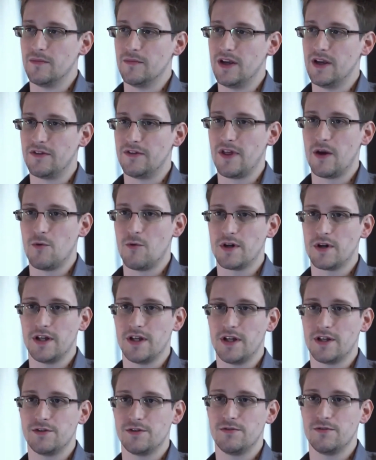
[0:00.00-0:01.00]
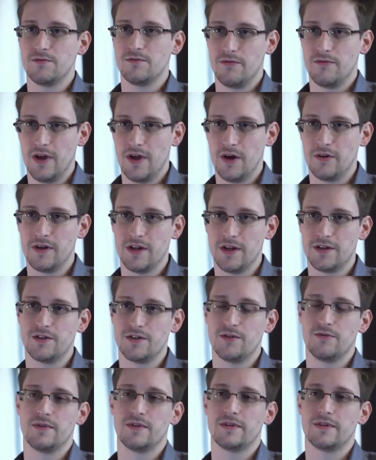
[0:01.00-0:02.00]
If they want to get you, they'll get
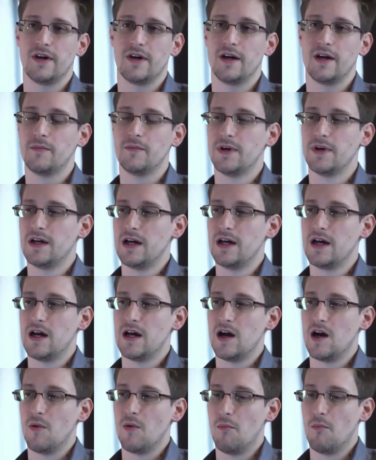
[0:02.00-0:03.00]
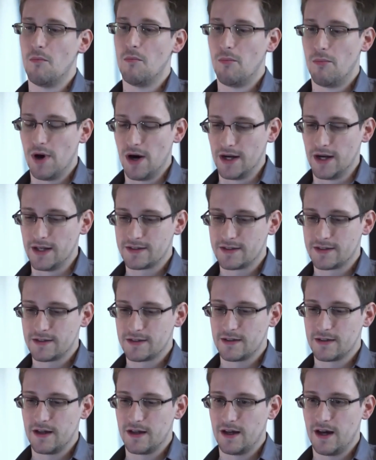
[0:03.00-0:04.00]
you in time. But
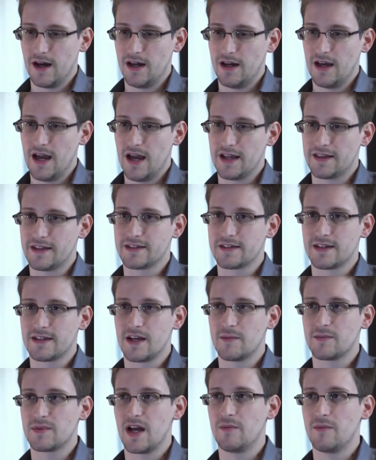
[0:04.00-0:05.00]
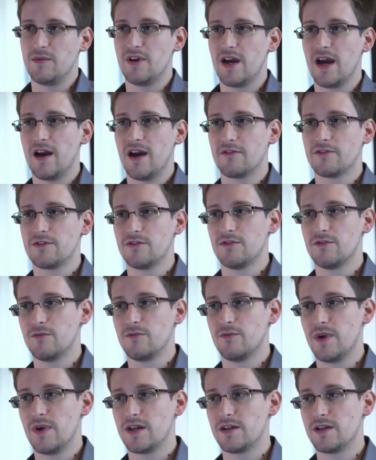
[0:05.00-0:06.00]
at the same time, you have to
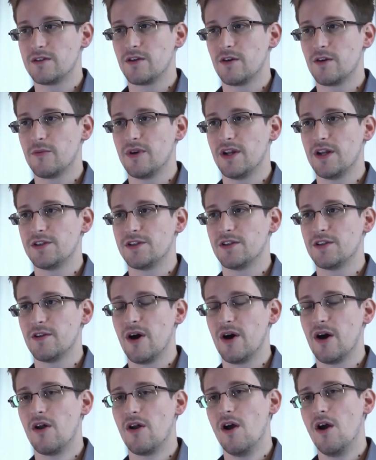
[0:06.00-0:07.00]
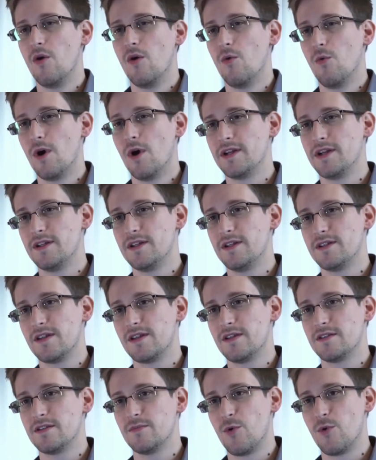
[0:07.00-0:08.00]
make a determination about what it is
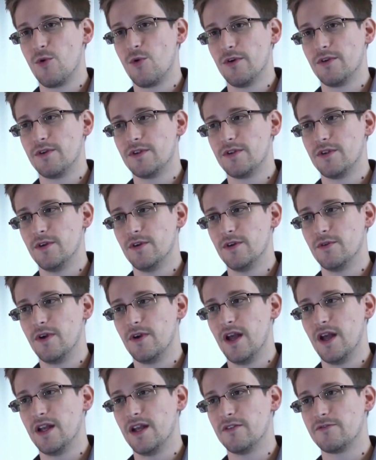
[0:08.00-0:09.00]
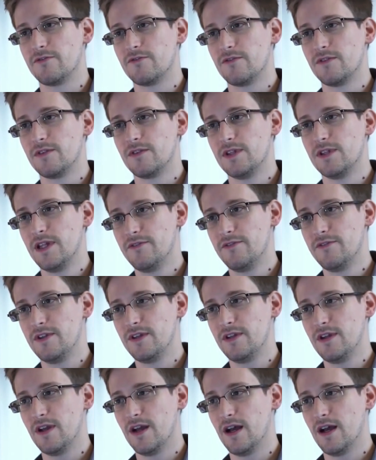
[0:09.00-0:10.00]
that's important to you. And if
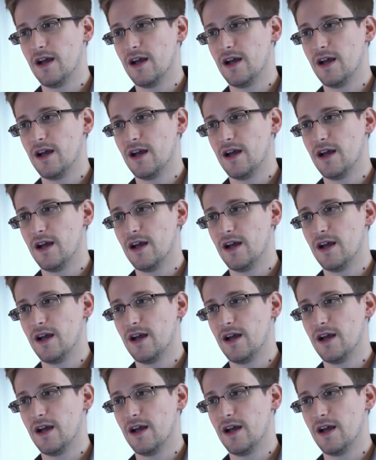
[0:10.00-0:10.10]
living